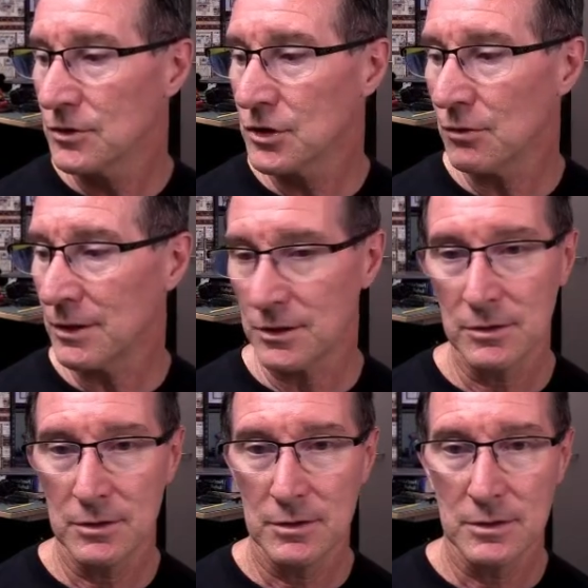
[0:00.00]
to it.
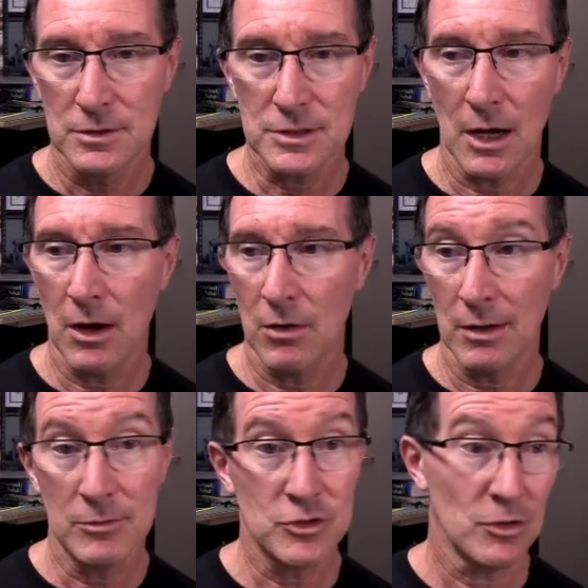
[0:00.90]
So
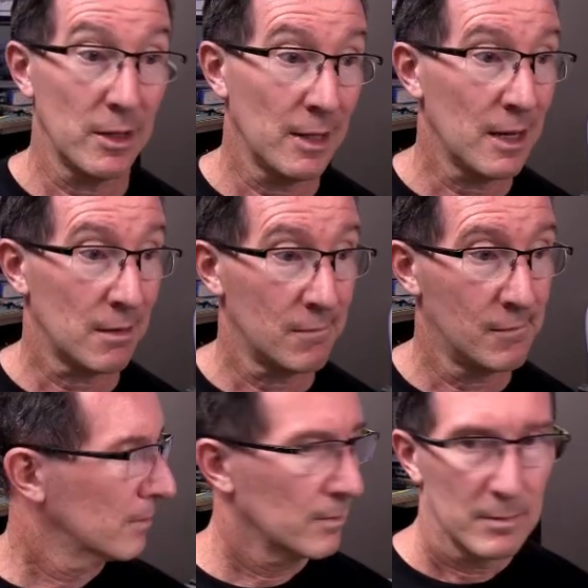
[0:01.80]
let me try that.
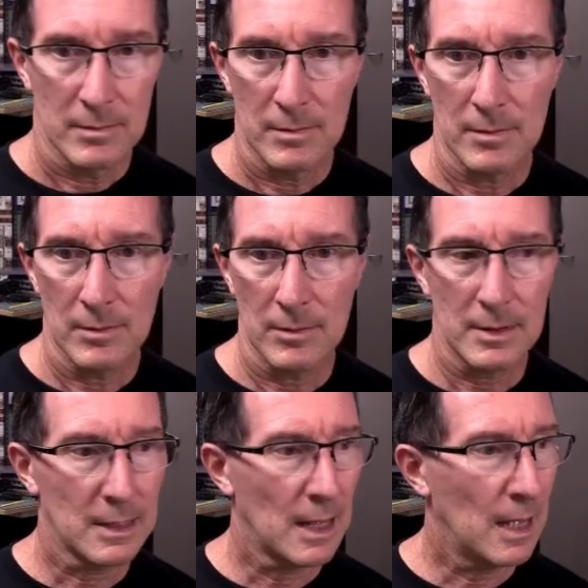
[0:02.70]

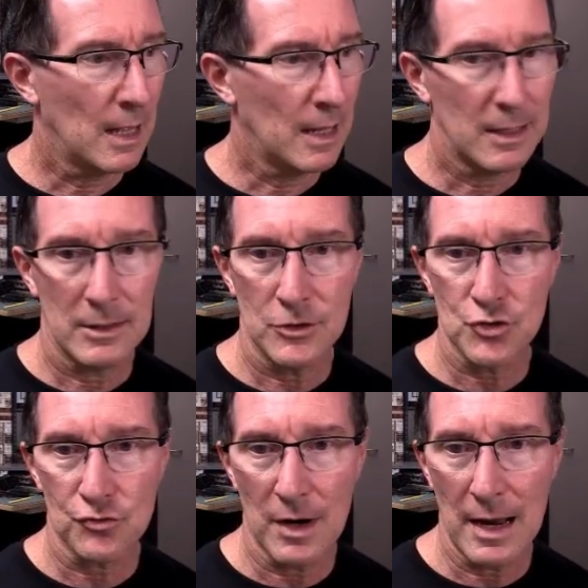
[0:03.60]
Okay,
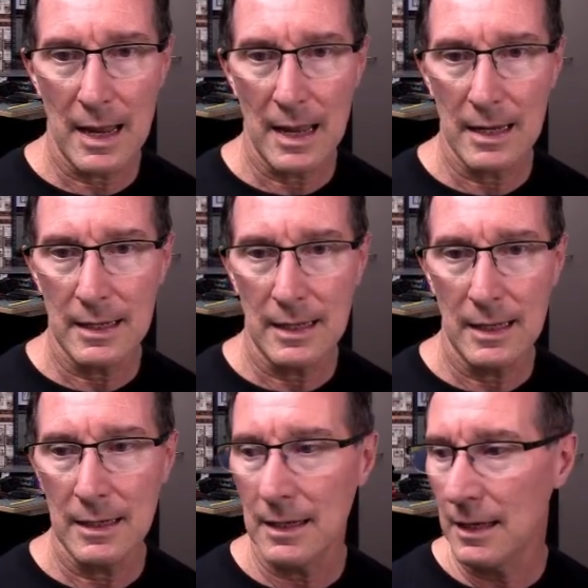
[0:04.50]
drag
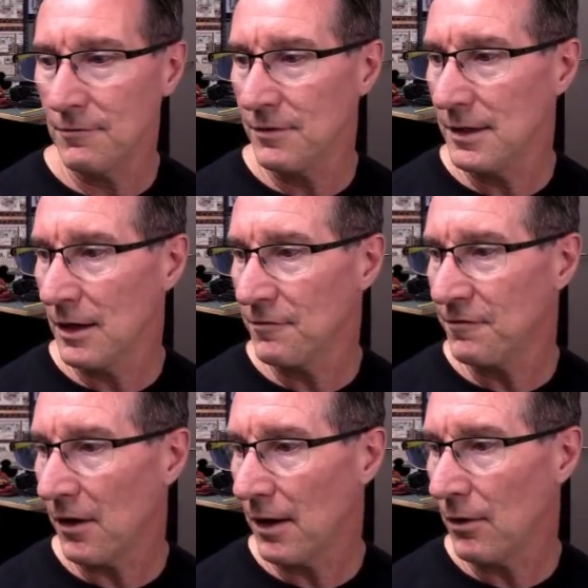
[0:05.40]
in a video
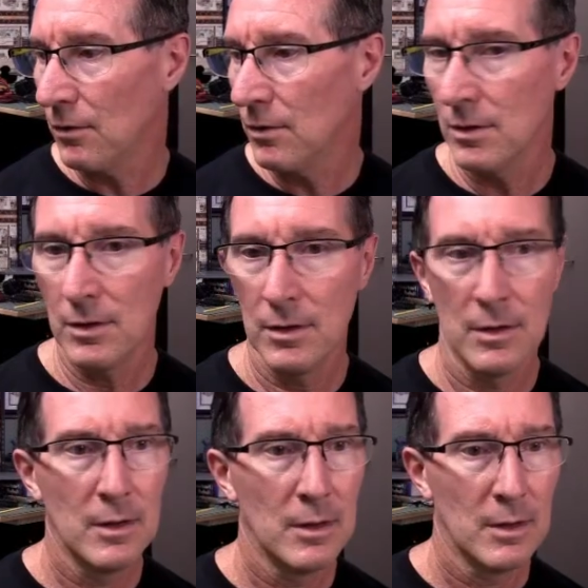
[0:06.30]
file.
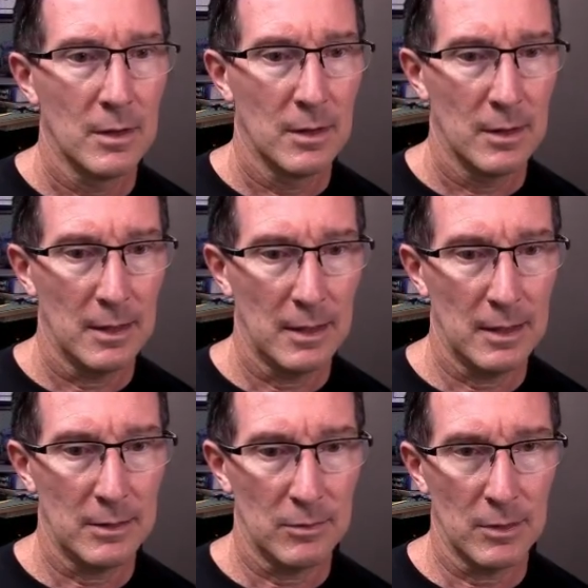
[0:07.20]

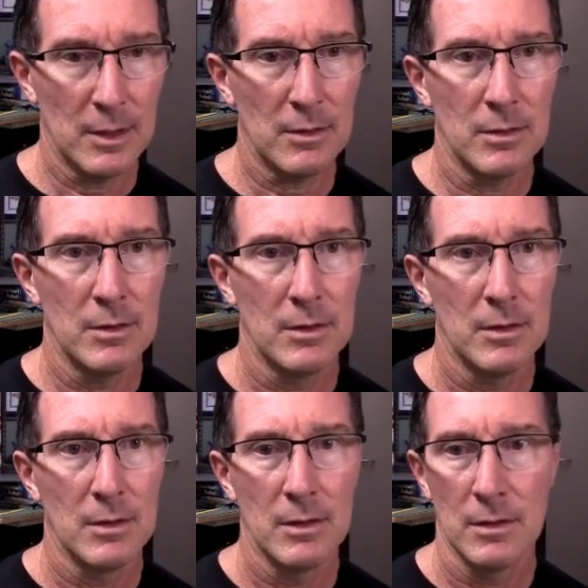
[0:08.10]
And, what
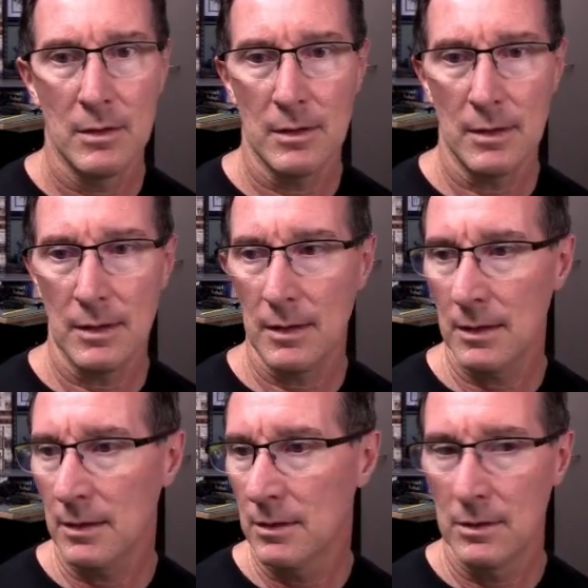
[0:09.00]

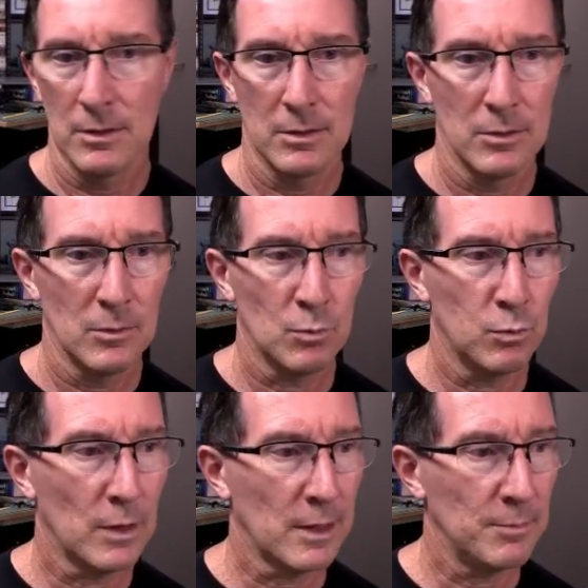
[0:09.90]

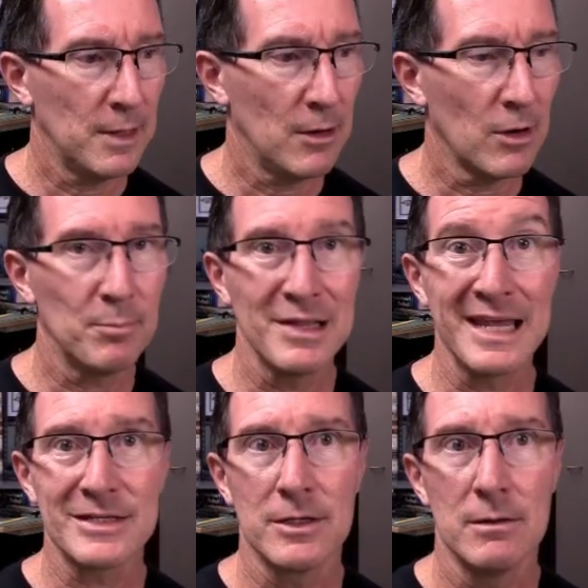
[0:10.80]
happened there? I
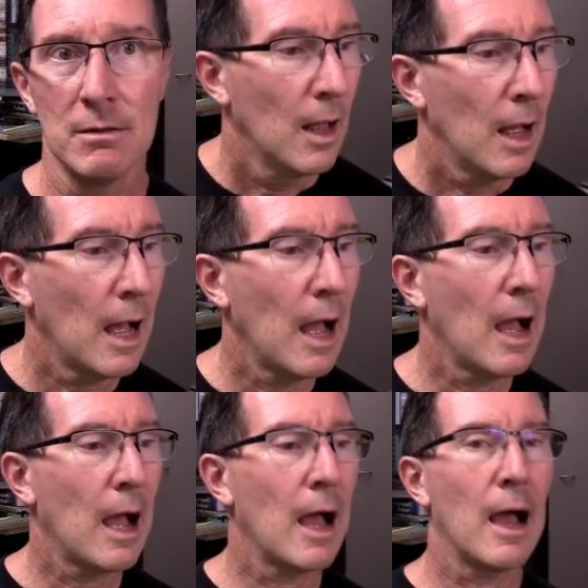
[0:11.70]
blinked.
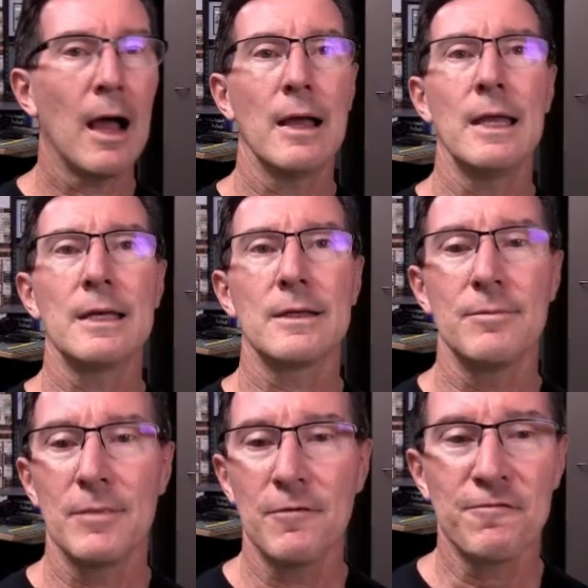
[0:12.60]

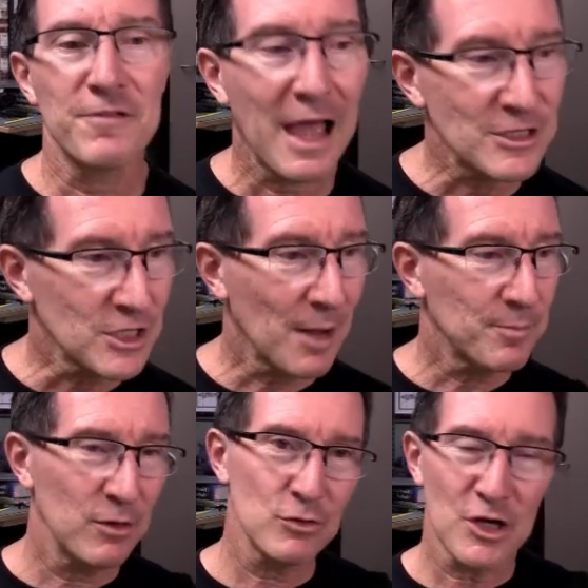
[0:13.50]
It flashed up.
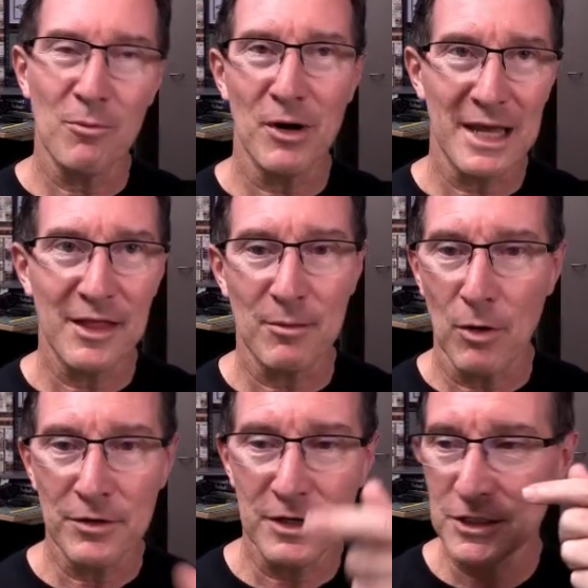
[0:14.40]
It was on my other
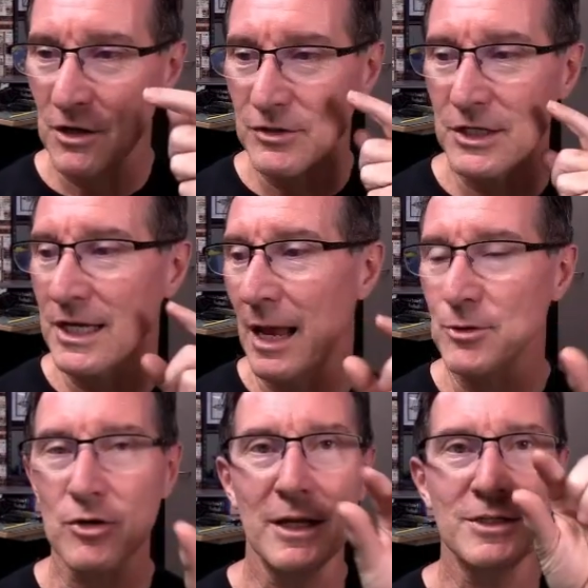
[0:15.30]
monitor, so it did
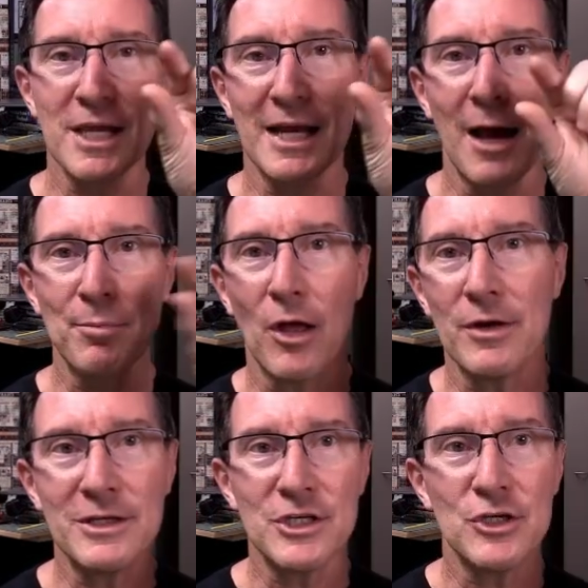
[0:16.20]
capture it. It said upload
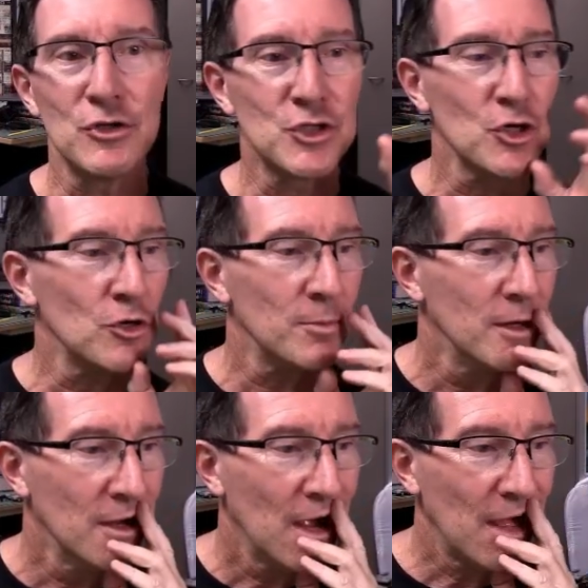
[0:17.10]
into YouTube.
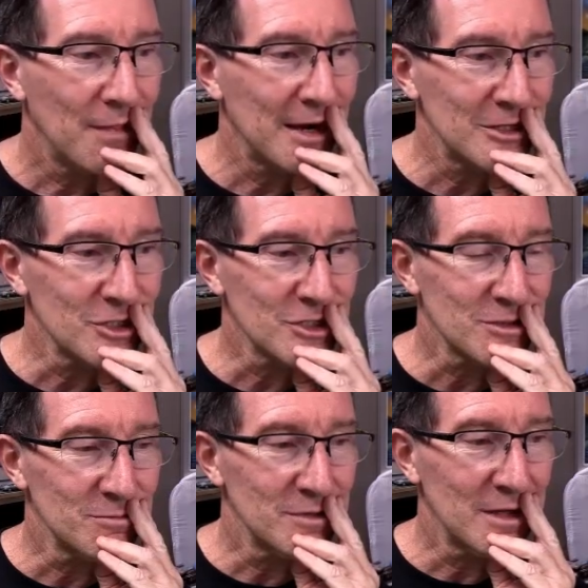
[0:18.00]
And then it just,
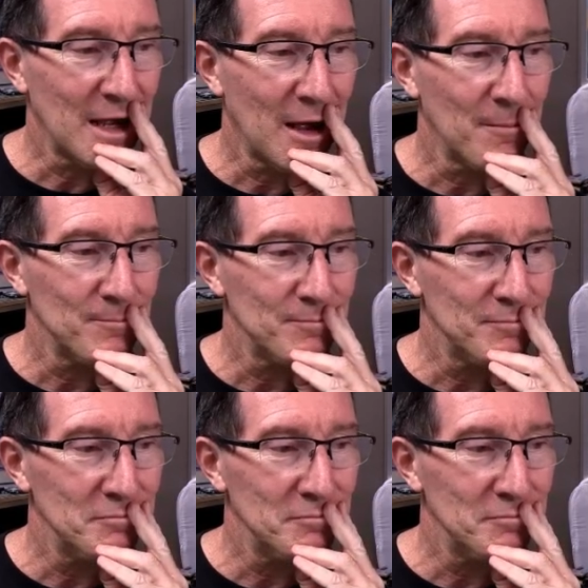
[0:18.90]
I've